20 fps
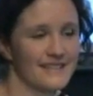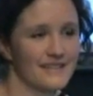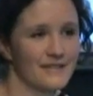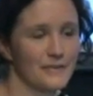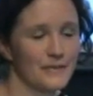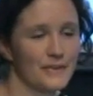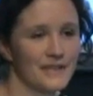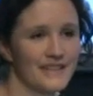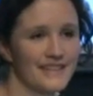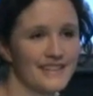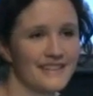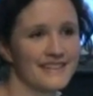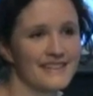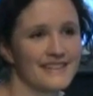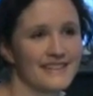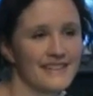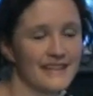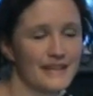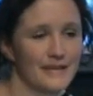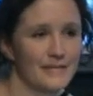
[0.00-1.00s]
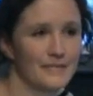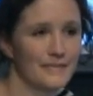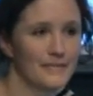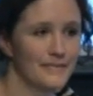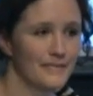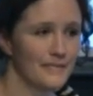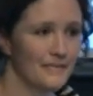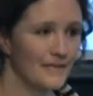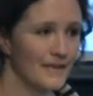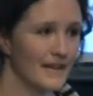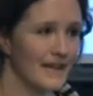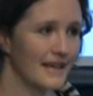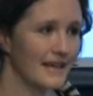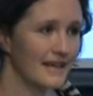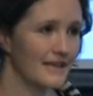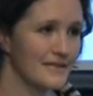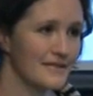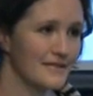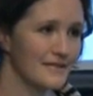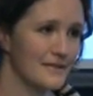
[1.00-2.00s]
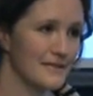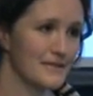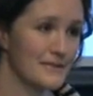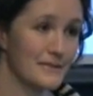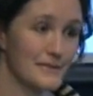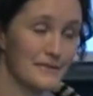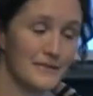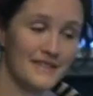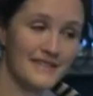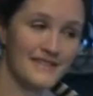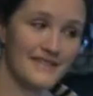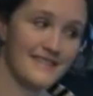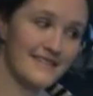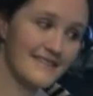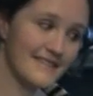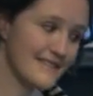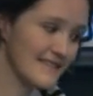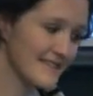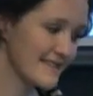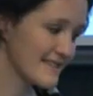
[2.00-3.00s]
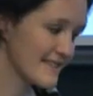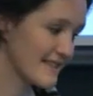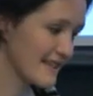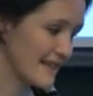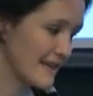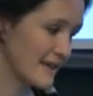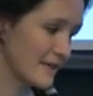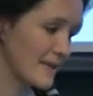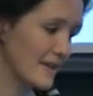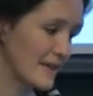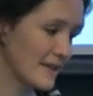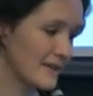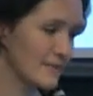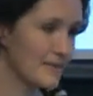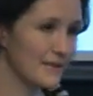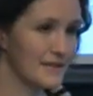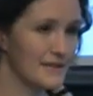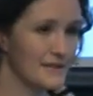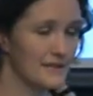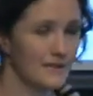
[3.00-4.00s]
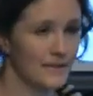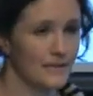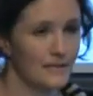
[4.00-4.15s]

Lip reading: with our diverse audiences is a key way that we do it.